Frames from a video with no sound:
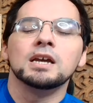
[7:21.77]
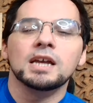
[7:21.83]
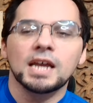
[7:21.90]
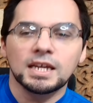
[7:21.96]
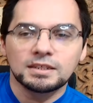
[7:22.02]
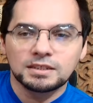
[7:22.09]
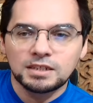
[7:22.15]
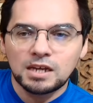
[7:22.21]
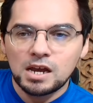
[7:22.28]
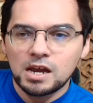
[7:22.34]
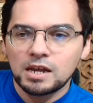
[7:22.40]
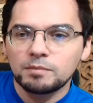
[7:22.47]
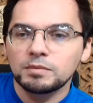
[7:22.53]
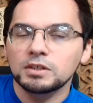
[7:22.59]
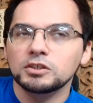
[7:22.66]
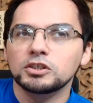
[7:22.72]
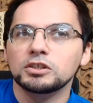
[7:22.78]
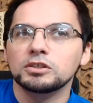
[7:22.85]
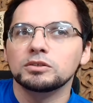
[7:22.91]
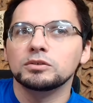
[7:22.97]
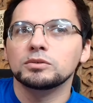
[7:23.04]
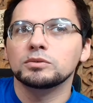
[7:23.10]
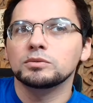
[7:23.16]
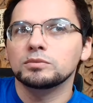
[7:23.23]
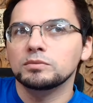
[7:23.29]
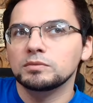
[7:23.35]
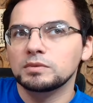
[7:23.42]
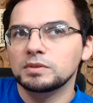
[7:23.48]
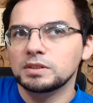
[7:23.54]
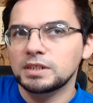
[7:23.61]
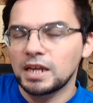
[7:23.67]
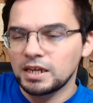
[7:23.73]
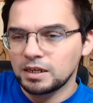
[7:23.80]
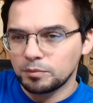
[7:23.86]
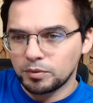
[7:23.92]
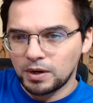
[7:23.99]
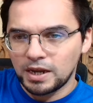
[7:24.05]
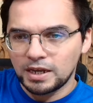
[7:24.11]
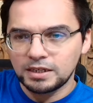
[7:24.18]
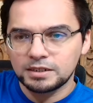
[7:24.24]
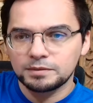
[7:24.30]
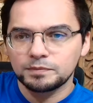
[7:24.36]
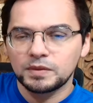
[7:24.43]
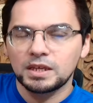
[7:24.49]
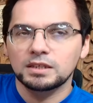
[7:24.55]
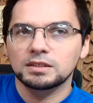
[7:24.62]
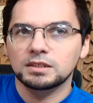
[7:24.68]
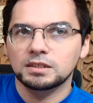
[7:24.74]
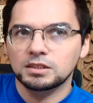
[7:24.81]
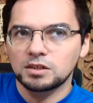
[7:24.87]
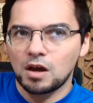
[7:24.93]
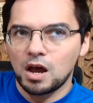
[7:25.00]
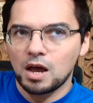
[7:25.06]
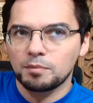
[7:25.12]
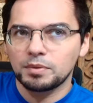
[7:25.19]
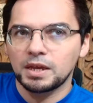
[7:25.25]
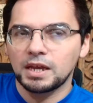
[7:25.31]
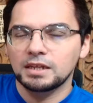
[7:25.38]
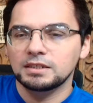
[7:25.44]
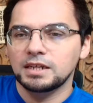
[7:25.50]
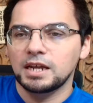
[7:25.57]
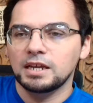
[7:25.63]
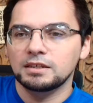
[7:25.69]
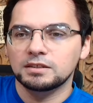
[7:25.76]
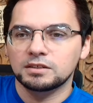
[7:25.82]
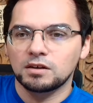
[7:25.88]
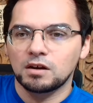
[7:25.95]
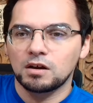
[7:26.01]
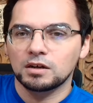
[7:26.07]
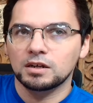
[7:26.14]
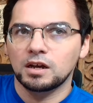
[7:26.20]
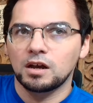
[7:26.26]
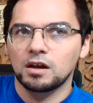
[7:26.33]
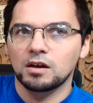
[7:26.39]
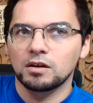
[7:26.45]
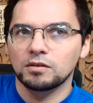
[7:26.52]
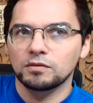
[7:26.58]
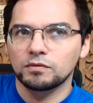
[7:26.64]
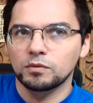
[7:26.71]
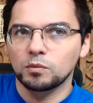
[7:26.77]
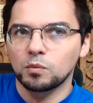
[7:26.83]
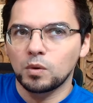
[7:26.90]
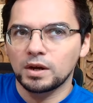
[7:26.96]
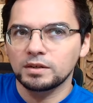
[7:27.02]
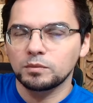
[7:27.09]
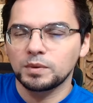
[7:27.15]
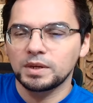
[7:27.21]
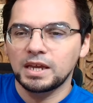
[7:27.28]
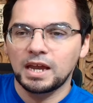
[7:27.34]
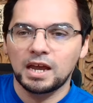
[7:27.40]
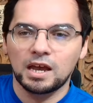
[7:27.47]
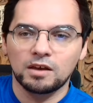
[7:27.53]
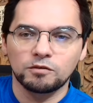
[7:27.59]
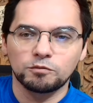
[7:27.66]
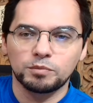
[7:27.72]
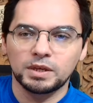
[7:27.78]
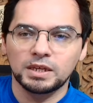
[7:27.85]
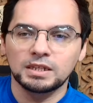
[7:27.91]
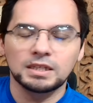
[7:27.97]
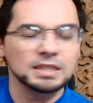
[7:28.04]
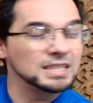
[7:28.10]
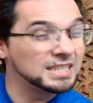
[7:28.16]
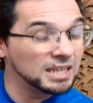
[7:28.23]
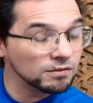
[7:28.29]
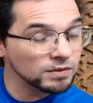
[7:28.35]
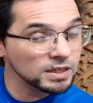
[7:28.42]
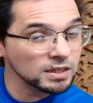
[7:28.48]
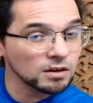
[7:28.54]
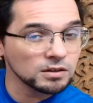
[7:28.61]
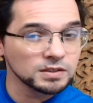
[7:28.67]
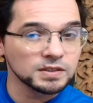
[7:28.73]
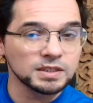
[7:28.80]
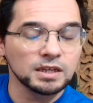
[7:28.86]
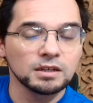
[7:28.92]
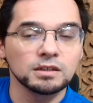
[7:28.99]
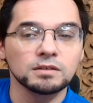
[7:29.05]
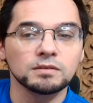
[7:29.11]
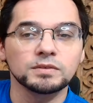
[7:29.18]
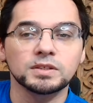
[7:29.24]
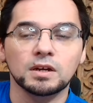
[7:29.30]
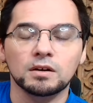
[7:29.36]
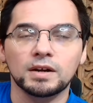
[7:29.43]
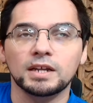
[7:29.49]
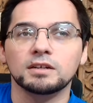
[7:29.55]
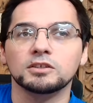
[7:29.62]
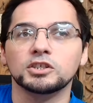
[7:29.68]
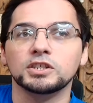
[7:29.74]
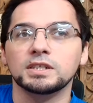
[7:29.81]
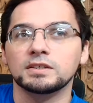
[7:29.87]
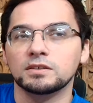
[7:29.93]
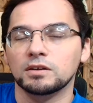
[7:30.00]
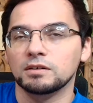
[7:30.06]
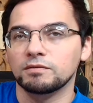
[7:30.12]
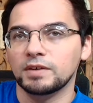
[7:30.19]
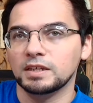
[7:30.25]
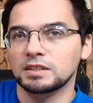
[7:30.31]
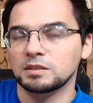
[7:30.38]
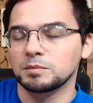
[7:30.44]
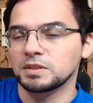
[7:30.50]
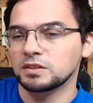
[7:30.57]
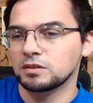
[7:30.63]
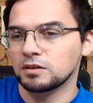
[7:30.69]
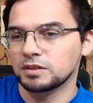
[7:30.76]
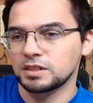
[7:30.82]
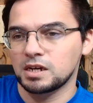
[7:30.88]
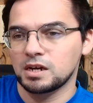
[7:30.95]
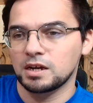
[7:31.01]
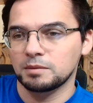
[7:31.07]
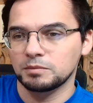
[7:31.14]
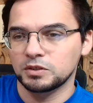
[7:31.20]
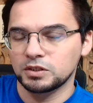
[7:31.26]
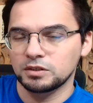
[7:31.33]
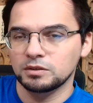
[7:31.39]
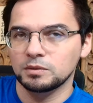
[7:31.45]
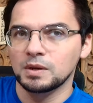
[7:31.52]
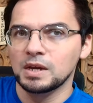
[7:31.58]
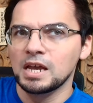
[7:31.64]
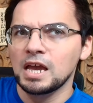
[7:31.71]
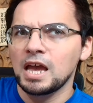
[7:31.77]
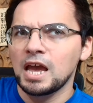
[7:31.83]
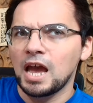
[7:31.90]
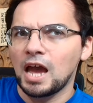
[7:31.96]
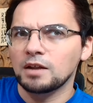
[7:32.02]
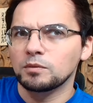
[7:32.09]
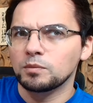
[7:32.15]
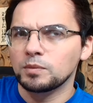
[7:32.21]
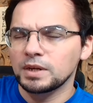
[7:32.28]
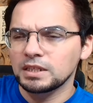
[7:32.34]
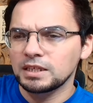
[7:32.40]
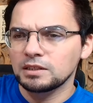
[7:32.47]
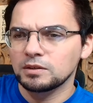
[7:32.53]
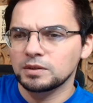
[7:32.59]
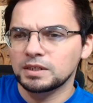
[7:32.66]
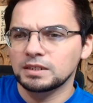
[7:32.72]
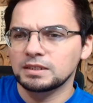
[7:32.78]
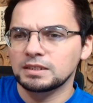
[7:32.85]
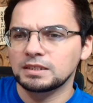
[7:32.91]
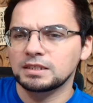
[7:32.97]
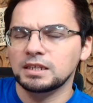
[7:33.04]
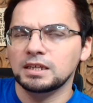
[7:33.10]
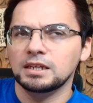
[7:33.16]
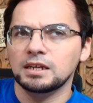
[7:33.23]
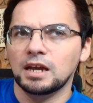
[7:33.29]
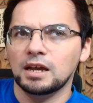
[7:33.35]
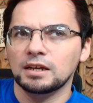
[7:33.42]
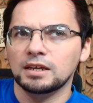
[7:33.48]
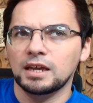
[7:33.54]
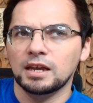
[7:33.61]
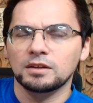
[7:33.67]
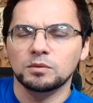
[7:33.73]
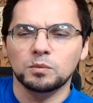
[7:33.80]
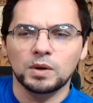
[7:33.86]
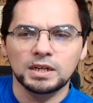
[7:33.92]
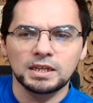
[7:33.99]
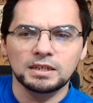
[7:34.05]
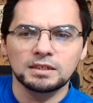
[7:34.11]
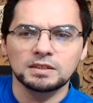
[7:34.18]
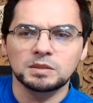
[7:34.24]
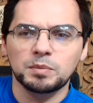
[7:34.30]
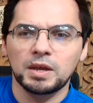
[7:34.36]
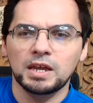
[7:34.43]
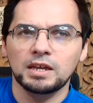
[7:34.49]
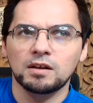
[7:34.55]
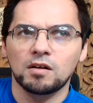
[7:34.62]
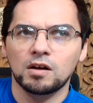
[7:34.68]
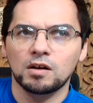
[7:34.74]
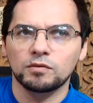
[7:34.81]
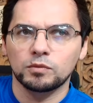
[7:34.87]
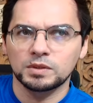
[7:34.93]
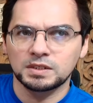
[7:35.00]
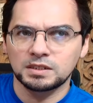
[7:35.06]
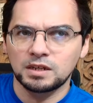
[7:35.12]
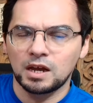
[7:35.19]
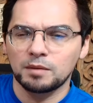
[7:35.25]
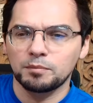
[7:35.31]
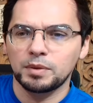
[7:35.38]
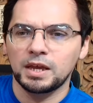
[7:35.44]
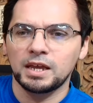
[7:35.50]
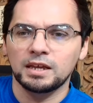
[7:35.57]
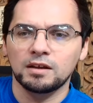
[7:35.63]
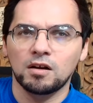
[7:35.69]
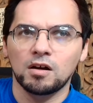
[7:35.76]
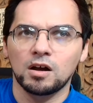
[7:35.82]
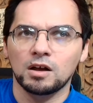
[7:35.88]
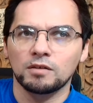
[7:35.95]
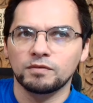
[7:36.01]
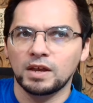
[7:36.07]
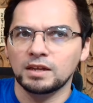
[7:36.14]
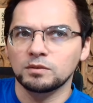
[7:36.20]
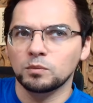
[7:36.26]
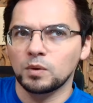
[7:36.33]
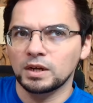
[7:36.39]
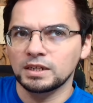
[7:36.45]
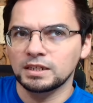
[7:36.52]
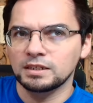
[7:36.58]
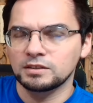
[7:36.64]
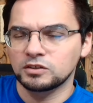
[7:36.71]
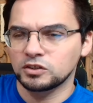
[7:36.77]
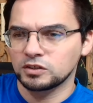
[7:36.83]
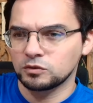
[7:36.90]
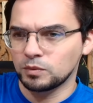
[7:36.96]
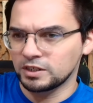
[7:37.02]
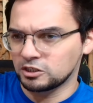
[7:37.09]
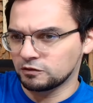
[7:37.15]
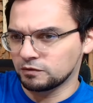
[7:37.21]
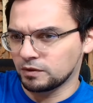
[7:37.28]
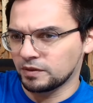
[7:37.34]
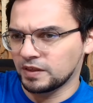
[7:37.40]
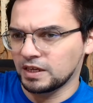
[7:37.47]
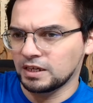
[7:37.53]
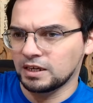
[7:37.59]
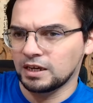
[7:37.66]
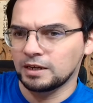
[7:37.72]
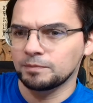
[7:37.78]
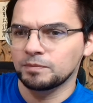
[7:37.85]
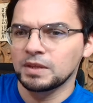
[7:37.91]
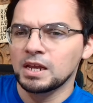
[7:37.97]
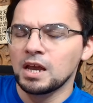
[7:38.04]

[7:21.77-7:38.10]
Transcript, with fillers: It's time to take a break, stop, and take stock of what we have been giving ourselves, our energies, our investments, and our time to, and really look and see, again, what is paying off, what's not paying off, and what is just wishful thinking.